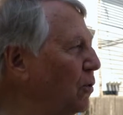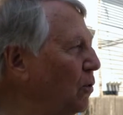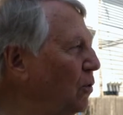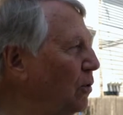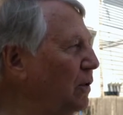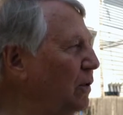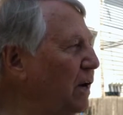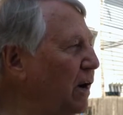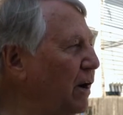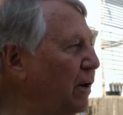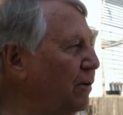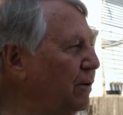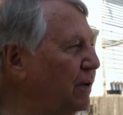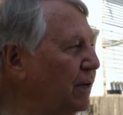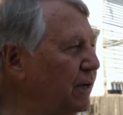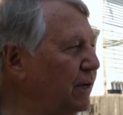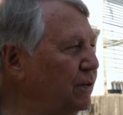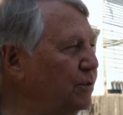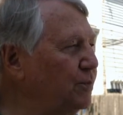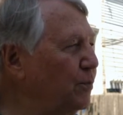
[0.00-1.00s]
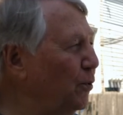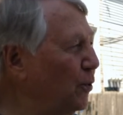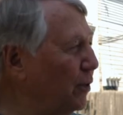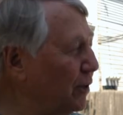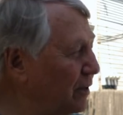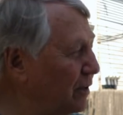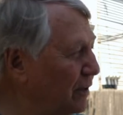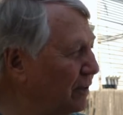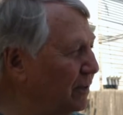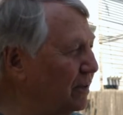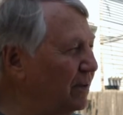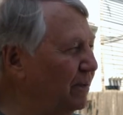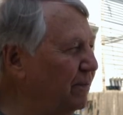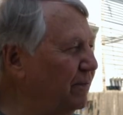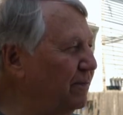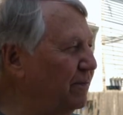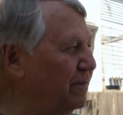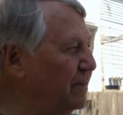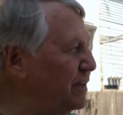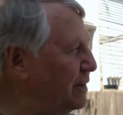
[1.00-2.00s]
Old Guard Esport,
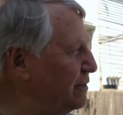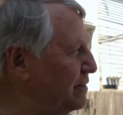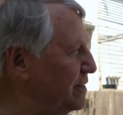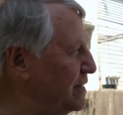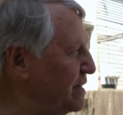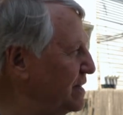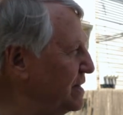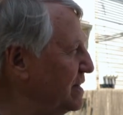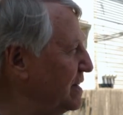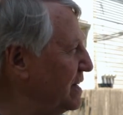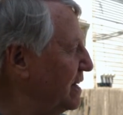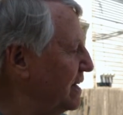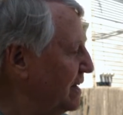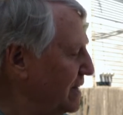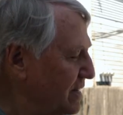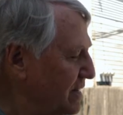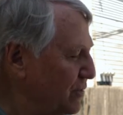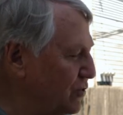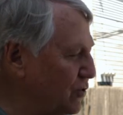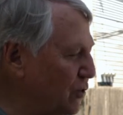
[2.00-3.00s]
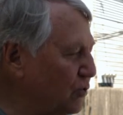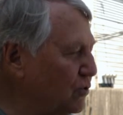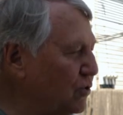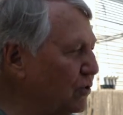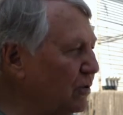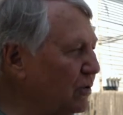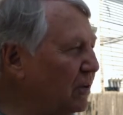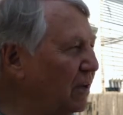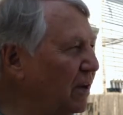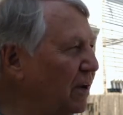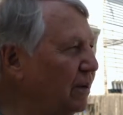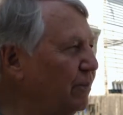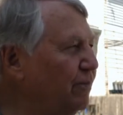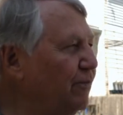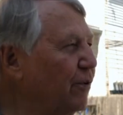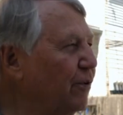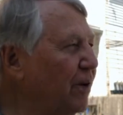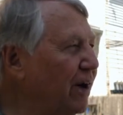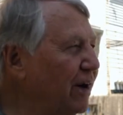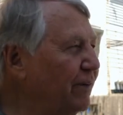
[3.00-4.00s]
the social club
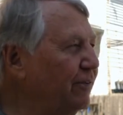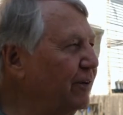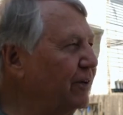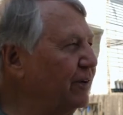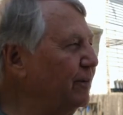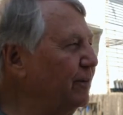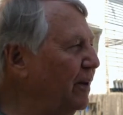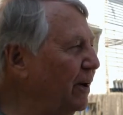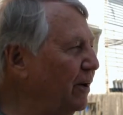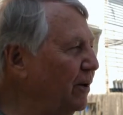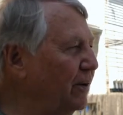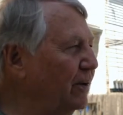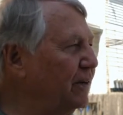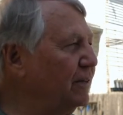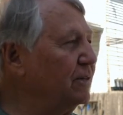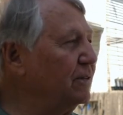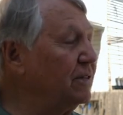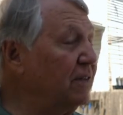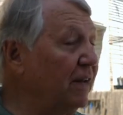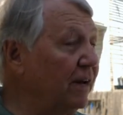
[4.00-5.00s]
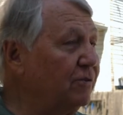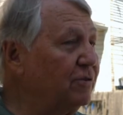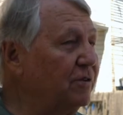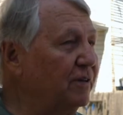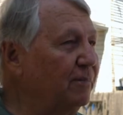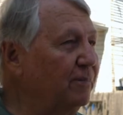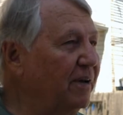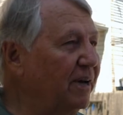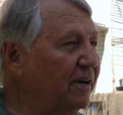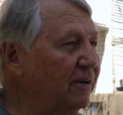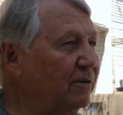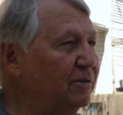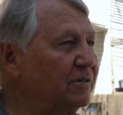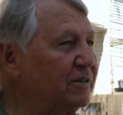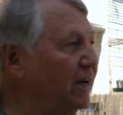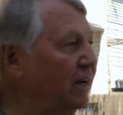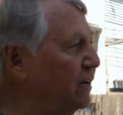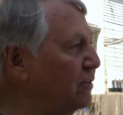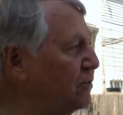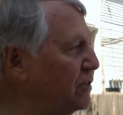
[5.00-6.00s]
for African Americans, largely males,
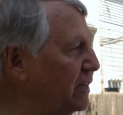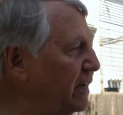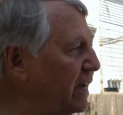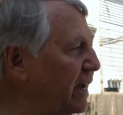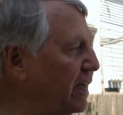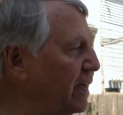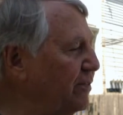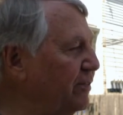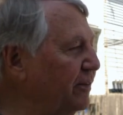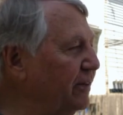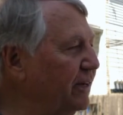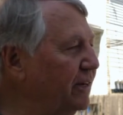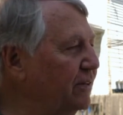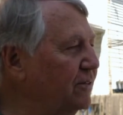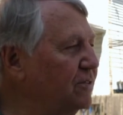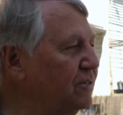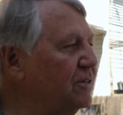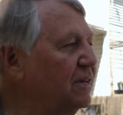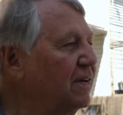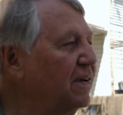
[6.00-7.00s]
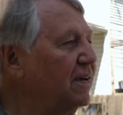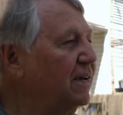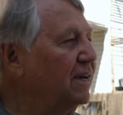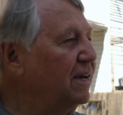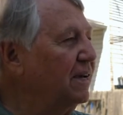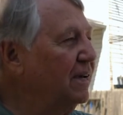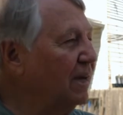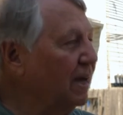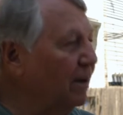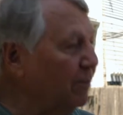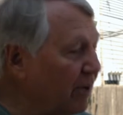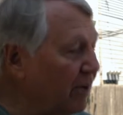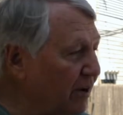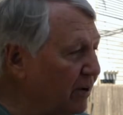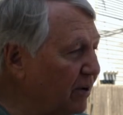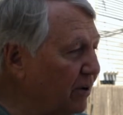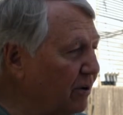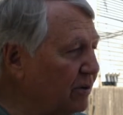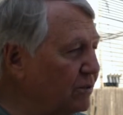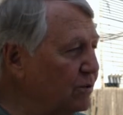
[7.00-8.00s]
largely athletes. But
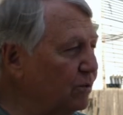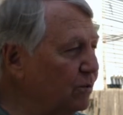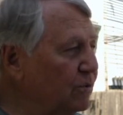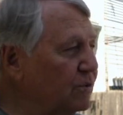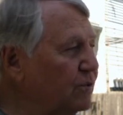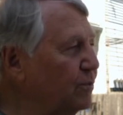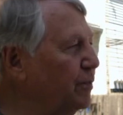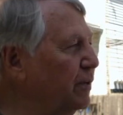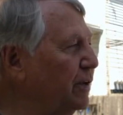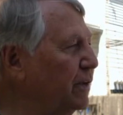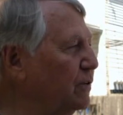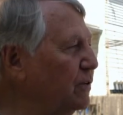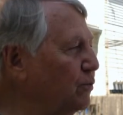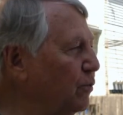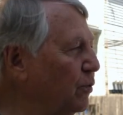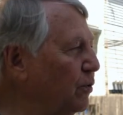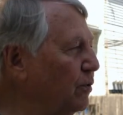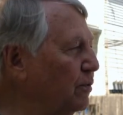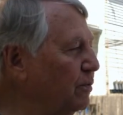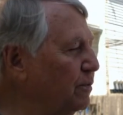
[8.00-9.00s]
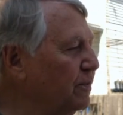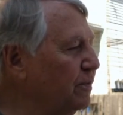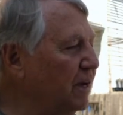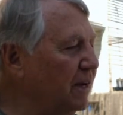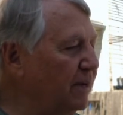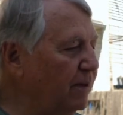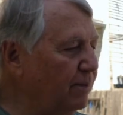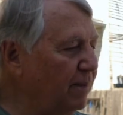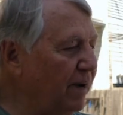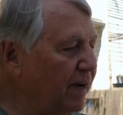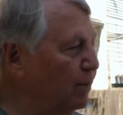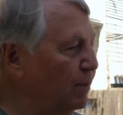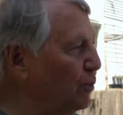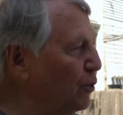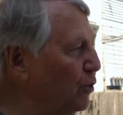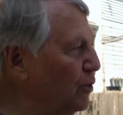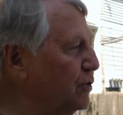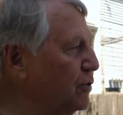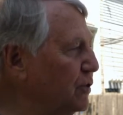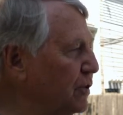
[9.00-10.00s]
it also was a place where Mike
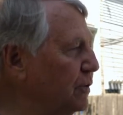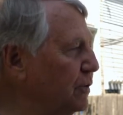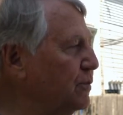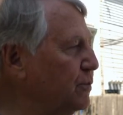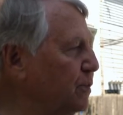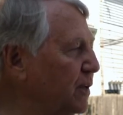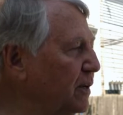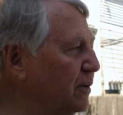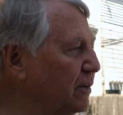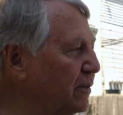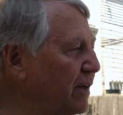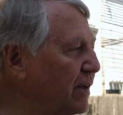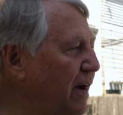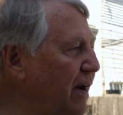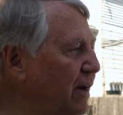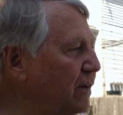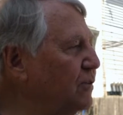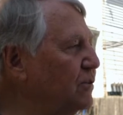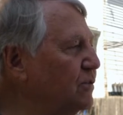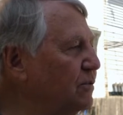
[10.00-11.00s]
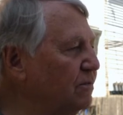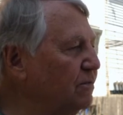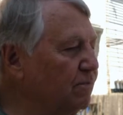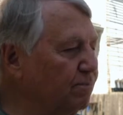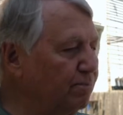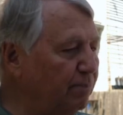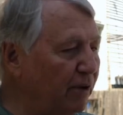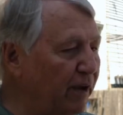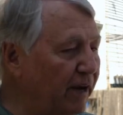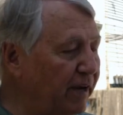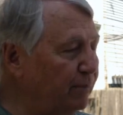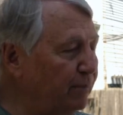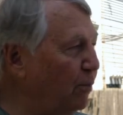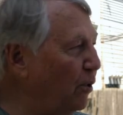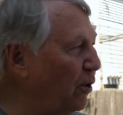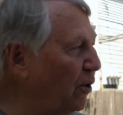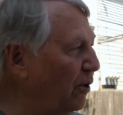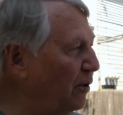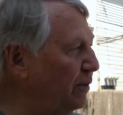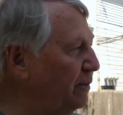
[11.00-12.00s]
Bush, our Speaker of the House, played
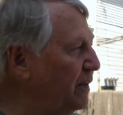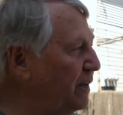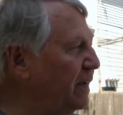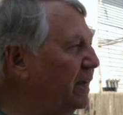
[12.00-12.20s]
ball.